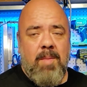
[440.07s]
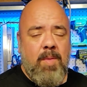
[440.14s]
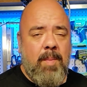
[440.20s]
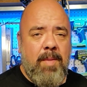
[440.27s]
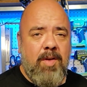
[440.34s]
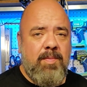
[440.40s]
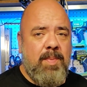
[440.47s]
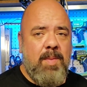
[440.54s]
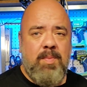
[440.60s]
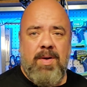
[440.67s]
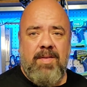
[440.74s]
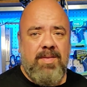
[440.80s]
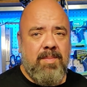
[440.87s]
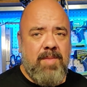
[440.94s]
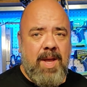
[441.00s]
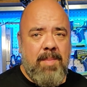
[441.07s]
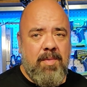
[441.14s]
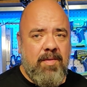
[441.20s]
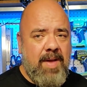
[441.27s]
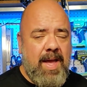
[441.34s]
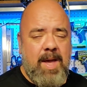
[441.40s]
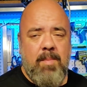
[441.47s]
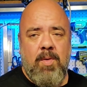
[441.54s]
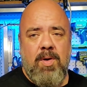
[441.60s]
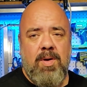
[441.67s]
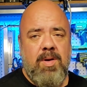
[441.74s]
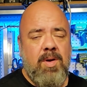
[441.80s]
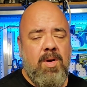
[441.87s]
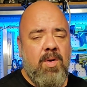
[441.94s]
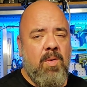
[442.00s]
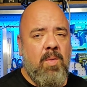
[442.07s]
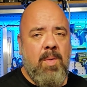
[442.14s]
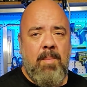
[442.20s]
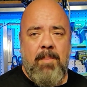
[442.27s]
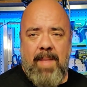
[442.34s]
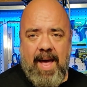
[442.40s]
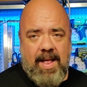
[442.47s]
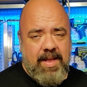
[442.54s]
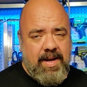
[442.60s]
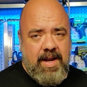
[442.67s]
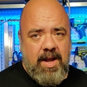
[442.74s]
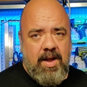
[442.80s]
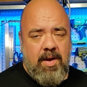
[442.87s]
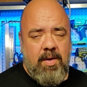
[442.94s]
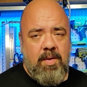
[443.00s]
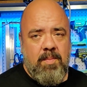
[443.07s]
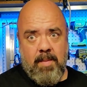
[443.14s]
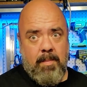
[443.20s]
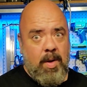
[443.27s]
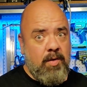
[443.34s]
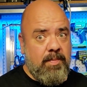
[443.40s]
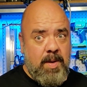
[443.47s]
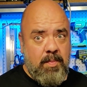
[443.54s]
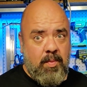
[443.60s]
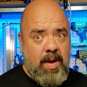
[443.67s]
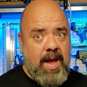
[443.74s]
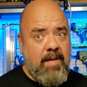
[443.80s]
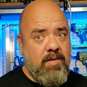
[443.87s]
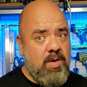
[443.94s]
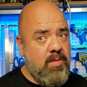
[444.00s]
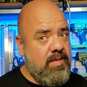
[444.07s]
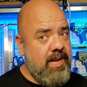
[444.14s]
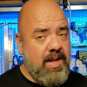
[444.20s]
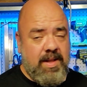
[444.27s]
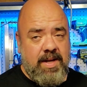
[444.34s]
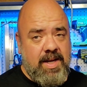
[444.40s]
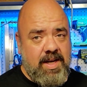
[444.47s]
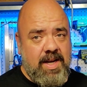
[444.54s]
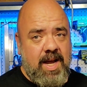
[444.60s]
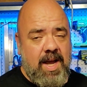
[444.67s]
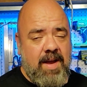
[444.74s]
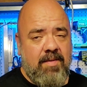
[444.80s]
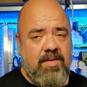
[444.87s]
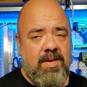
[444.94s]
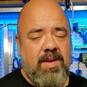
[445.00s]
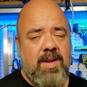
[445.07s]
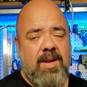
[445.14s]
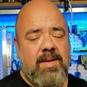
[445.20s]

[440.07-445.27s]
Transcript: But most people have some type of hammer or mallet at home. Most people have utility knives.